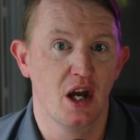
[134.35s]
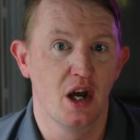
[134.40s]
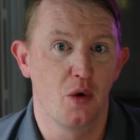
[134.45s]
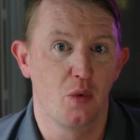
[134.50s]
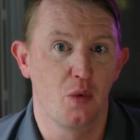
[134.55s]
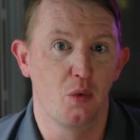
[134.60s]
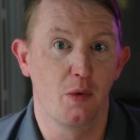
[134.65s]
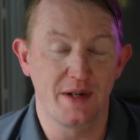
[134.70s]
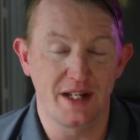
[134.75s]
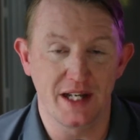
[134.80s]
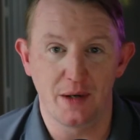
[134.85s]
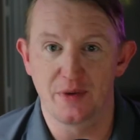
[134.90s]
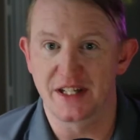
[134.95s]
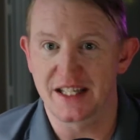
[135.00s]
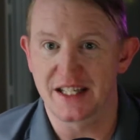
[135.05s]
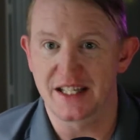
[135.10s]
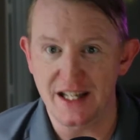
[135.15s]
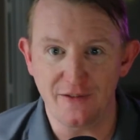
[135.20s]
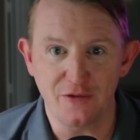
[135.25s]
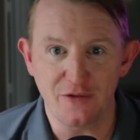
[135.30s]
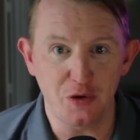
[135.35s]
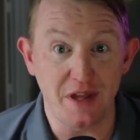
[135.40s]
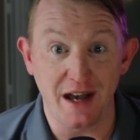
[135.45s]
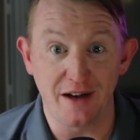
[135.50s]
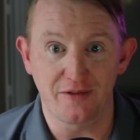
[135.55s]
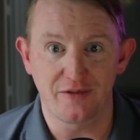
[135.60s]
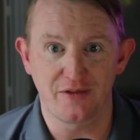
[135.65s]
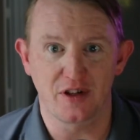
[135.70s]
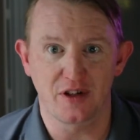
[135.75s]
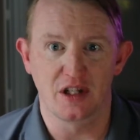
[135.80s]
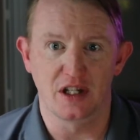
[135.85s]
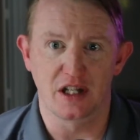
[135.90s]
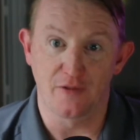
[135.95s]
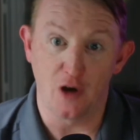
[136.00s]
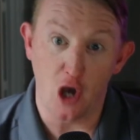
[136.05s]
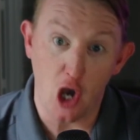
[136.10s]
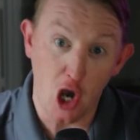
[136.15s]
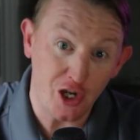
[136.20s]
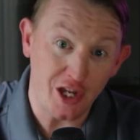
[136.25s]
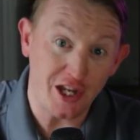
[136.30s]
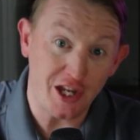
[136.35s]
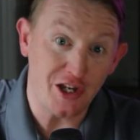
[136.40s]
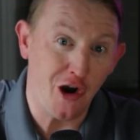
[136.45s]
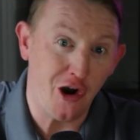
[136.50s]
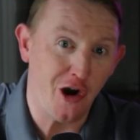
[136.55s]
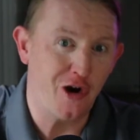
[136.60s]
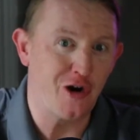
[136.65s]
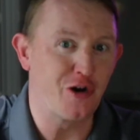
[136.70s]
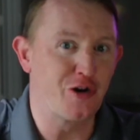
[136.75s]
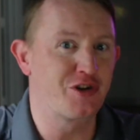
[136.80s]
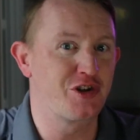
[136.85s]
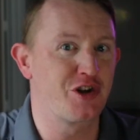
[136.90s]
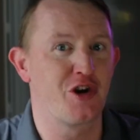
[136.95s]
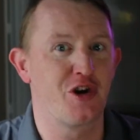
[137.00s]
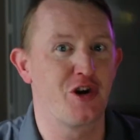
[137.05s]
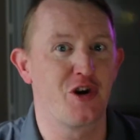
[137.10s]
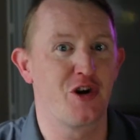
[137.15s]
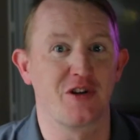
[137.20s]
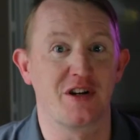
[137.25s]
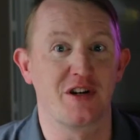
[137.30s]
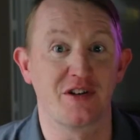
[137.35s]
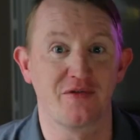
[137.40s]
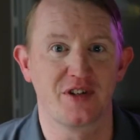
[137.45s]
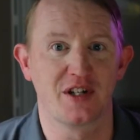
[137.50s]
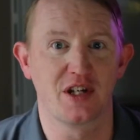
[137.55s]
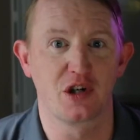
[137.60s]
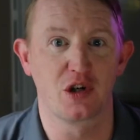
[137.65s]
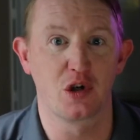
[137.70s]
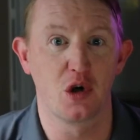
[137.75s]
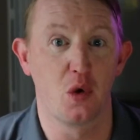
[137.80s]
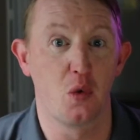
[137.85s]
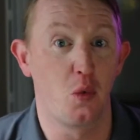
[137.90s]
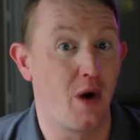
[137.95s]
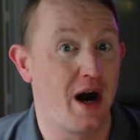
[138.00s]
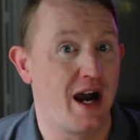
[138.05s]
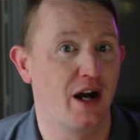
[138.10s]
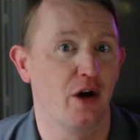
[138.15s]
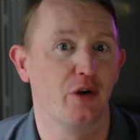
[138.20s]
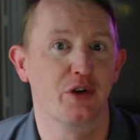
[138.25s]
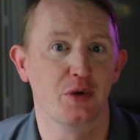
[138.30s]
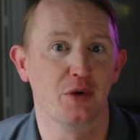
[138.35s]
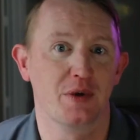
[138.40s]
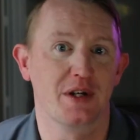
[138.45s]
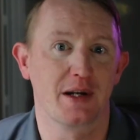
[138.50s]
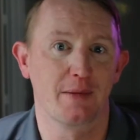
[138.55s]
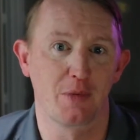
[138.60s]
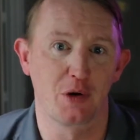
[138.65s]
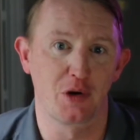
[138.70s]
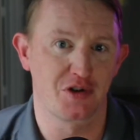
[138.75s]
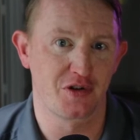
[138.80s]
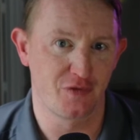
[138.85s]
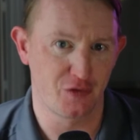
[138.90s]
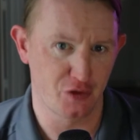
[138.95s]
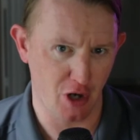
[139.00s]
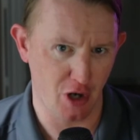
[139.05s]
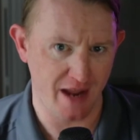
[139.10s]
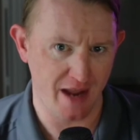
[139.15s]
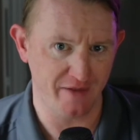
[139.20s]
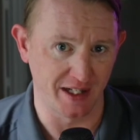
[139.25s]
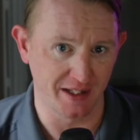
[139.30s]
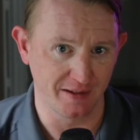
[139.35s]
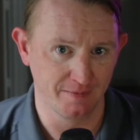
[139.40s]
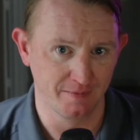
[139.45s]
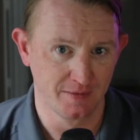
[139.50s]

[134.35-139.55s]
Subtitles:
will be able to give you that feeling of hugging a hard turn in a vehicle while doing immersive driving.